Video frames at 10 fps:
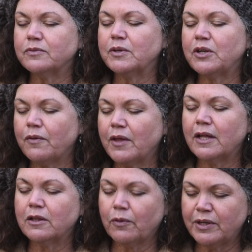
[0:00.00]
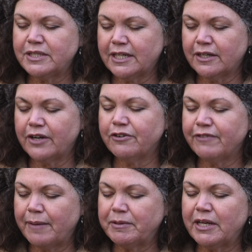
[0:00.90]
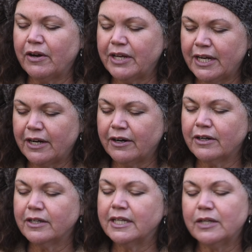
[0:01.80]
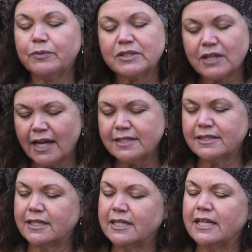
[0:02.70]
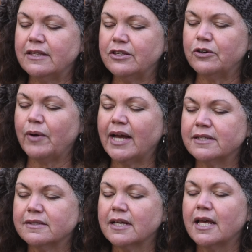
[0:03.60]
We know that Lori dear and her family are here in Wisconsin in the US.